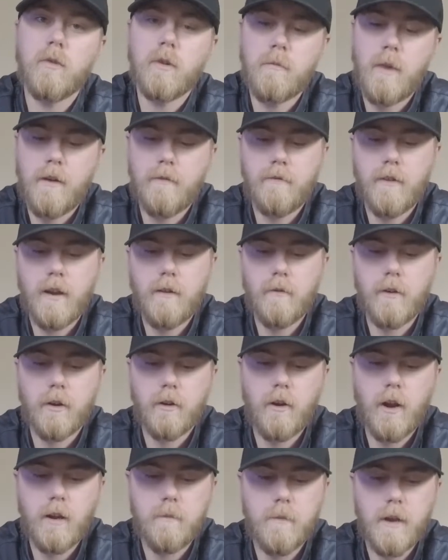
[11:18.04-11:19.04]
my favorite
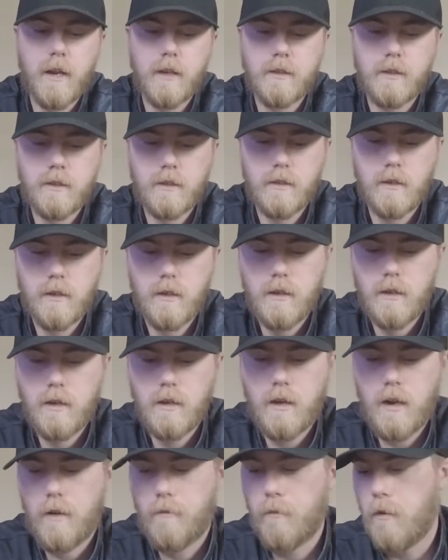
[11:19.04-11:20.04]
crankbaits.
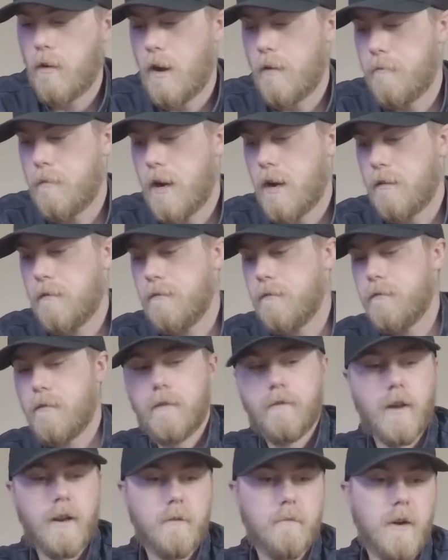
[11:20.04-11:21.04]

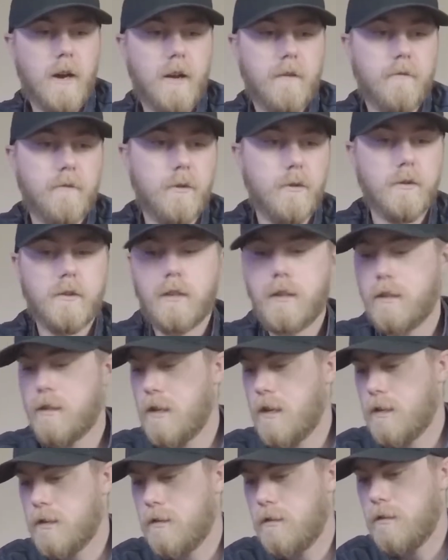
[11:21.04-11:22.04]
I've had to buy a few of these
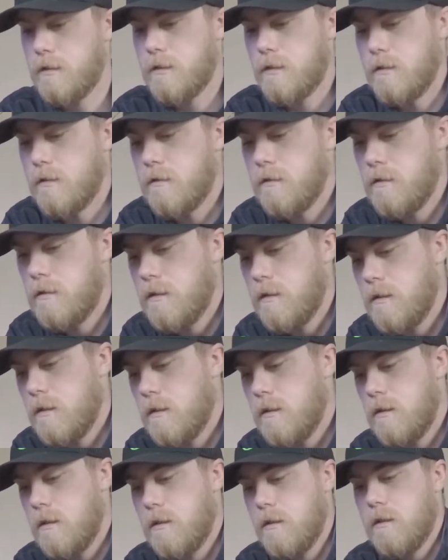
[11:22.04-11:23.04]
actually. So
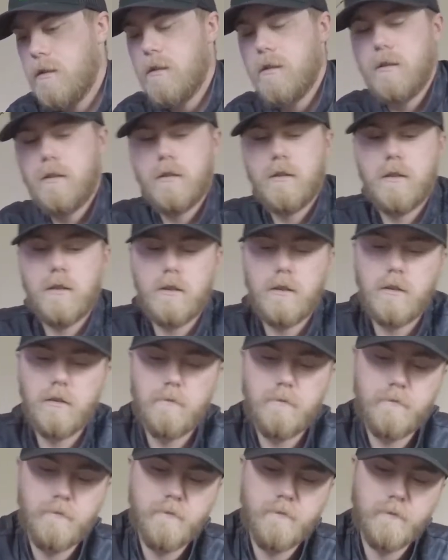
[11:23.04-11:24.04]
a
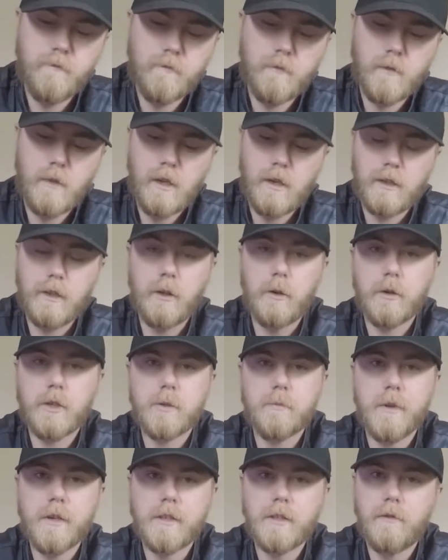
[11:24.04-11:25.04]
little
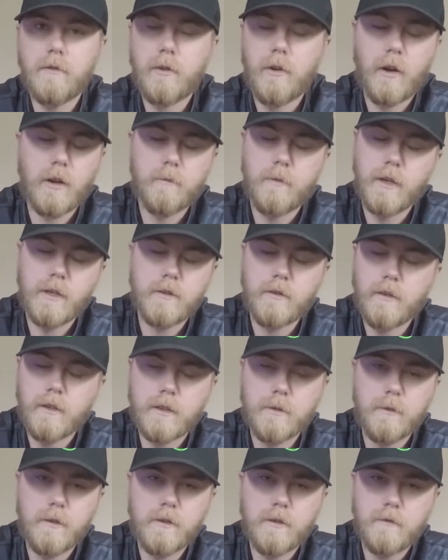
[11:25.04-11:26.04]
expensive. Crankbaits are
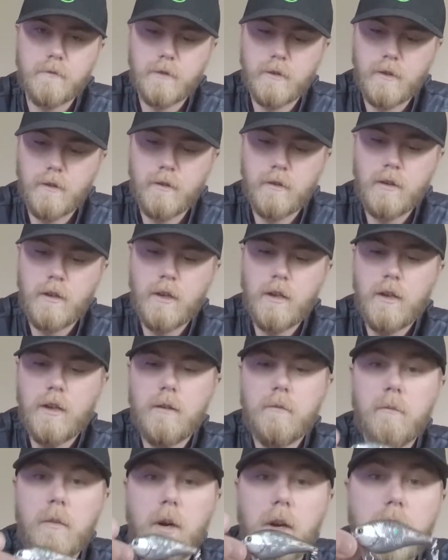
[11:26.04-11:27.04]
expensive. So,
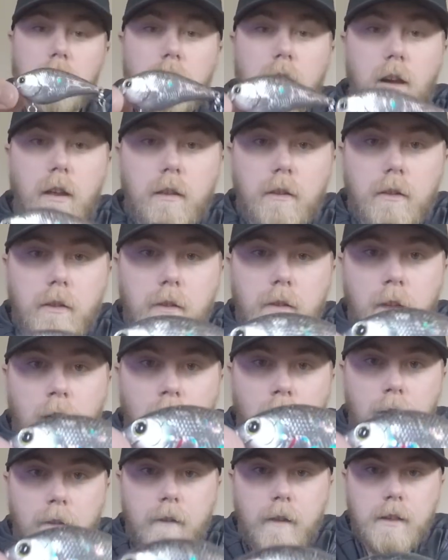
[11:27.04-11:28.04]
but other than
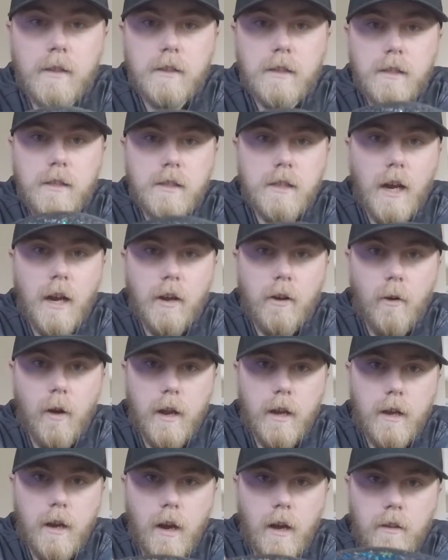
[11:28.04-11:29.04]
that, it's got
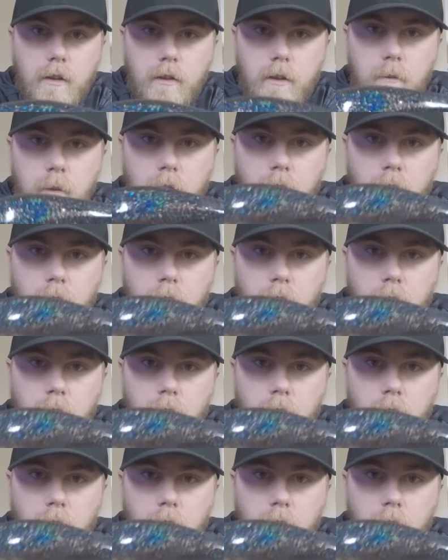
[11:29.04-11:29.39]
great collar in my